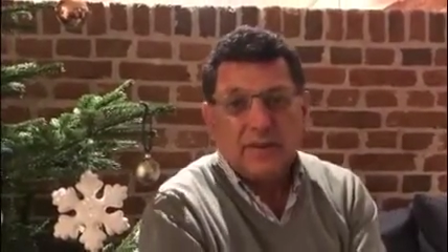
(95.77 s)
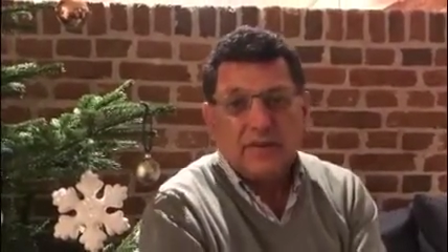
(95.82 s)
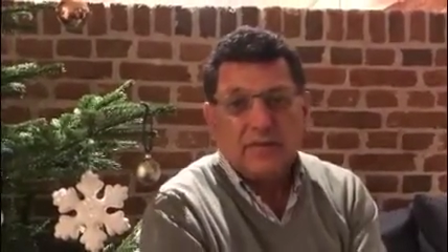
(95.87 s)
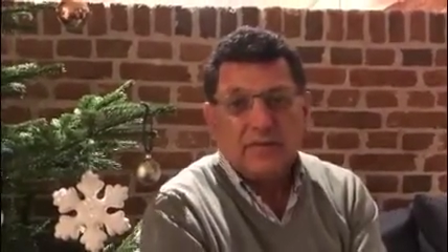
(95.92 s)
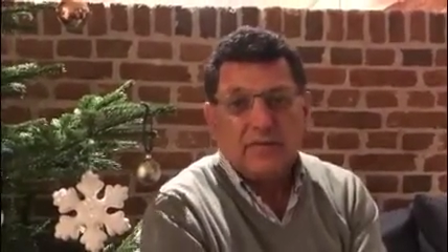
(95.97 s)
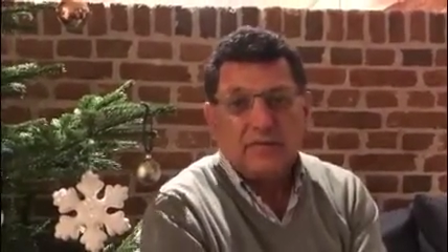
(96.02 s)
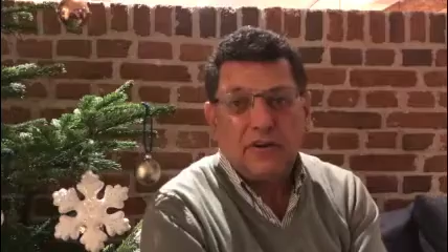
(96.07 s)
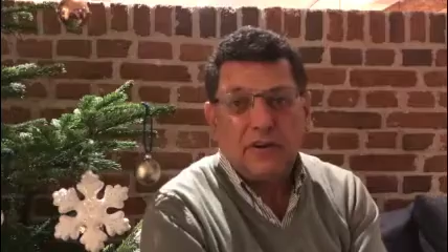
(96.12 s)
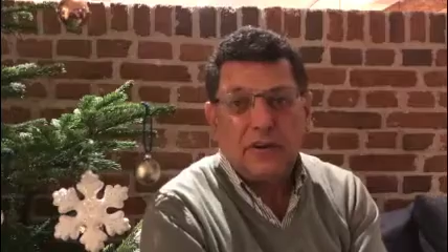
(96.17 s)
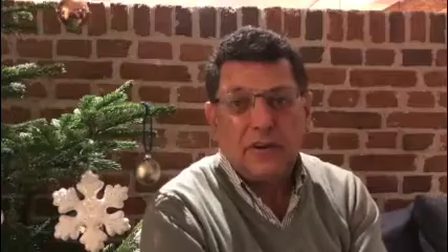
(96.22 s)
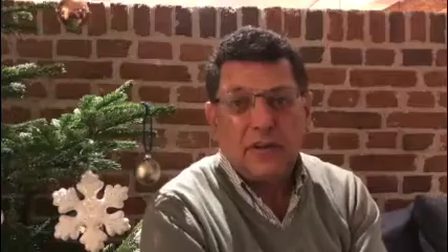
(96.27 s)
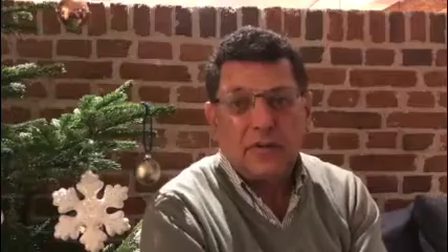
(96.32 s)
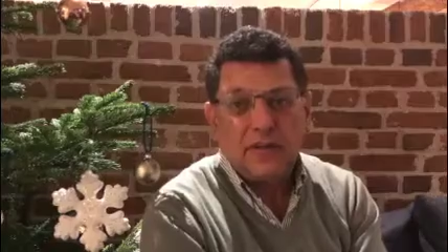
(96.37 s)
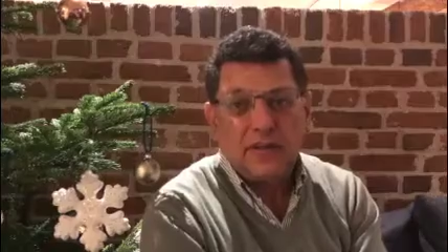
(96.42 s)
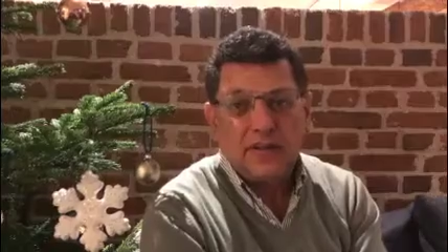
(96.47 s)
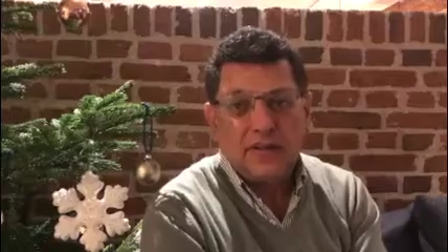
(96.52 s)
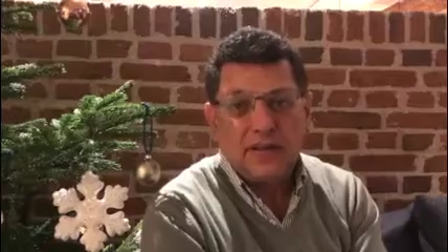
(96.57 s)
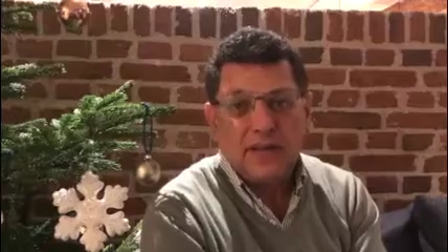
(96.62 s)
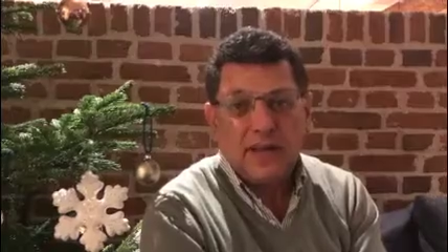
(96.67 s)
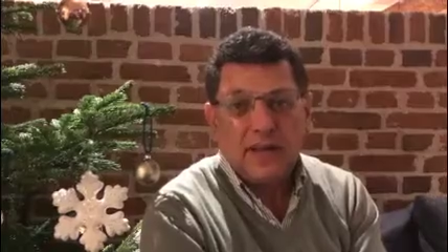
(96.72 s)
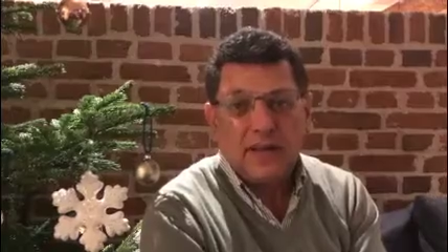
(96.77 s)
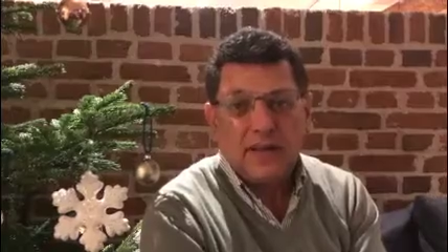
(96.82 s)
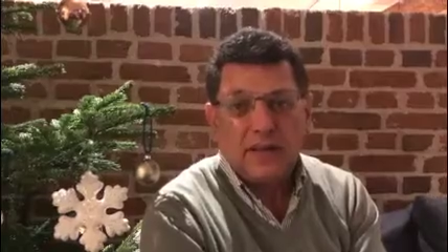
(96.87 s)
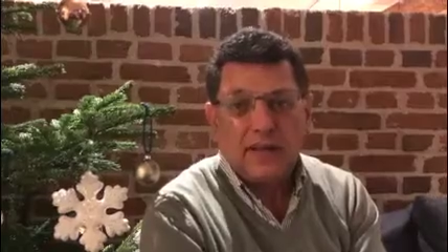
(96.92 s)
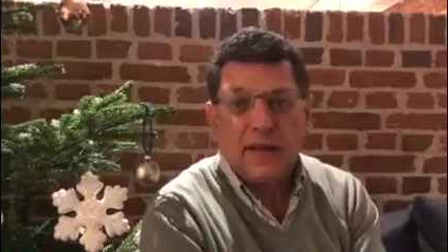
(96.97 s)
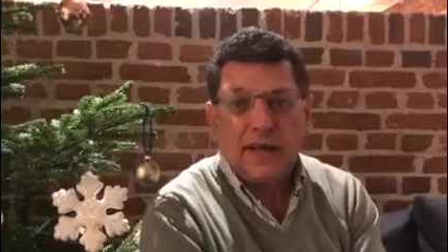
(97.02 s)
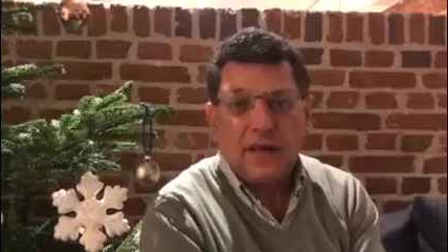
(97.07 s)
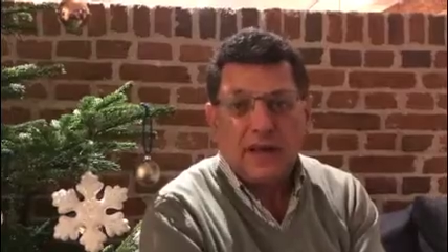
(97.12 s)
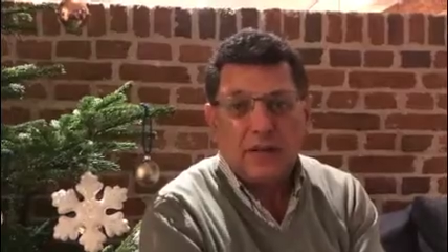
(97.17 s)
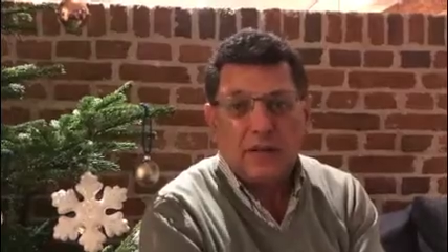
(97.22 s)
Following that,
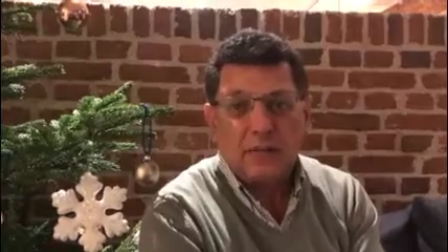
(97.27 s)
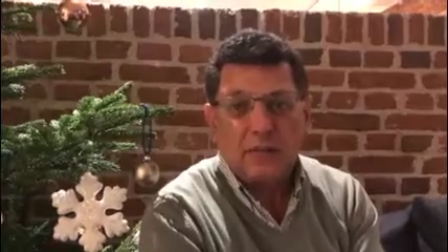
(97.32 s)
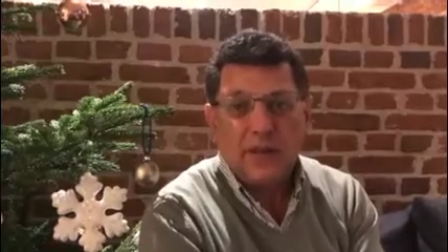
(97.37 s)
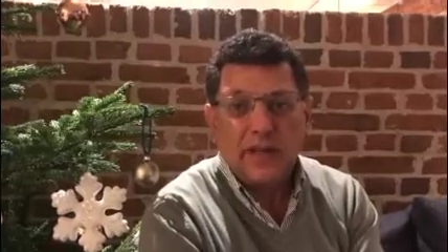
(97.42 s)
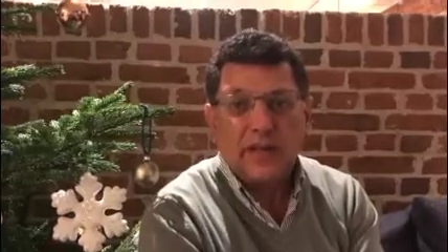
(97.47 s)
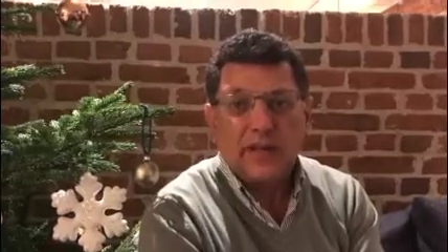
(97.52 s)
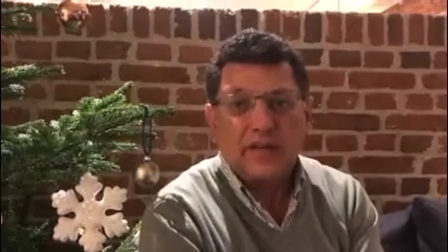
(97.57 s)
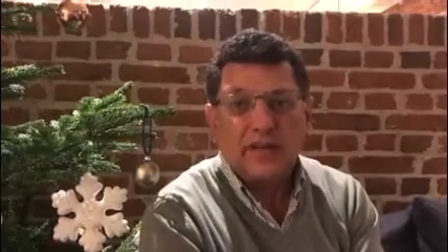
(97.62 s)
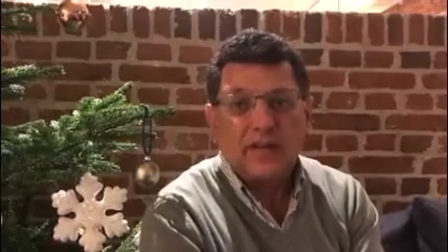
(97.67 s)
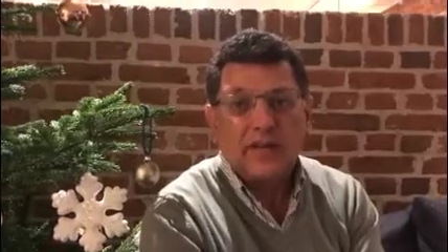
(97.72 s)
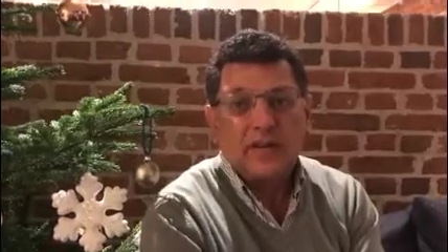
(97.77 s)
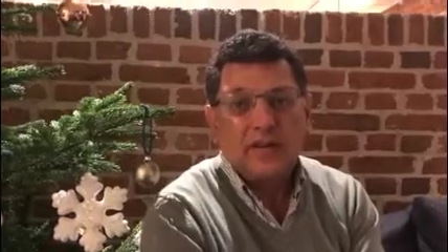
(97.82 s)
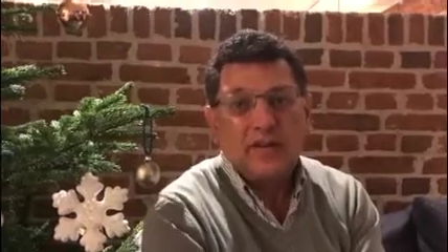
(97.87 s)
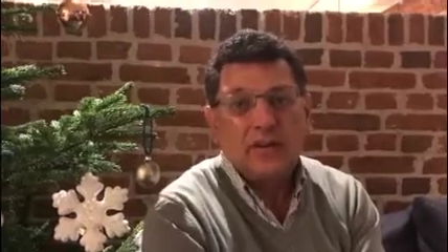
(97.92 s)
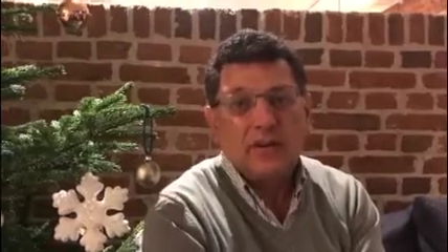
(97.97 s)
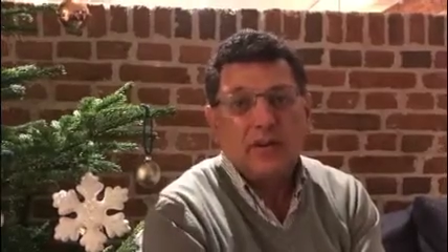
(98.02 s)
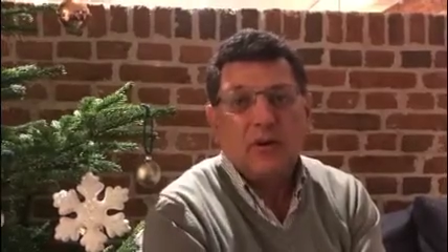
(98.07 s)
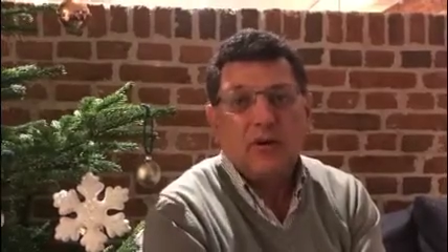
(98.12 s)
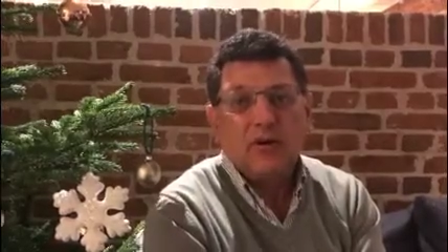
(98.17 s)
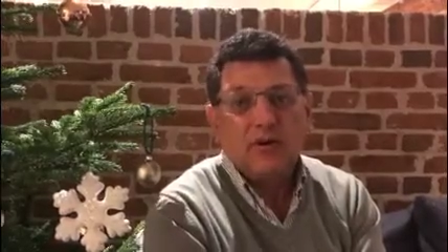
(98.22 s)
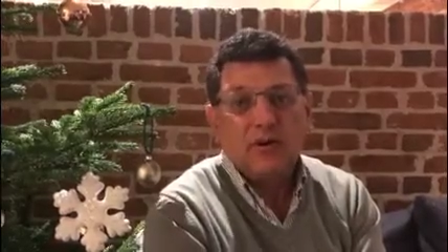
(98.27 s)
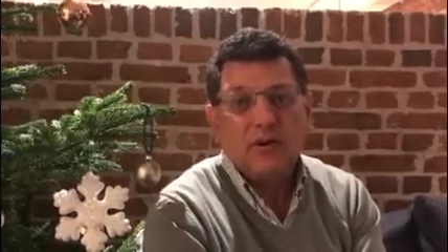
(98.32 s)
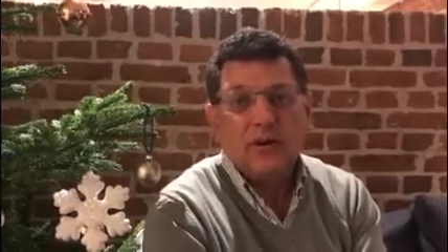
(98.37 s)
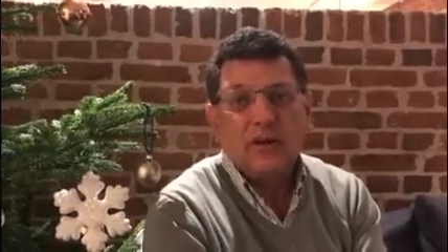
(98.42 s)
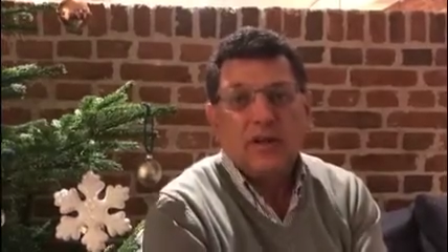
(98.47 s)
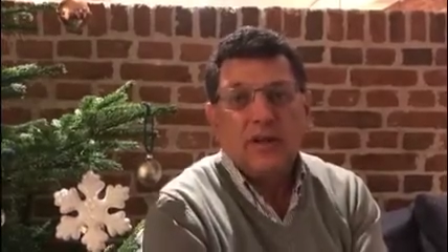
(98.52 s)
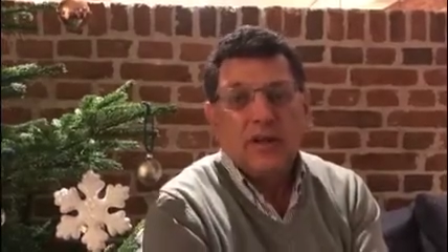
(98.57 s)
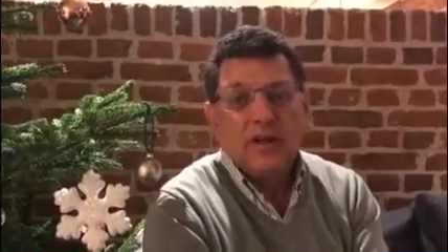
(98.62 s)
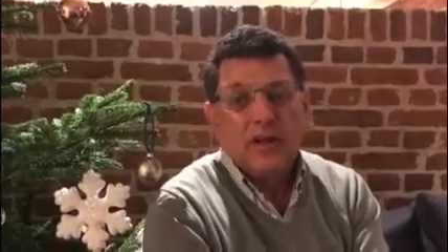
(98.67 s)
I went on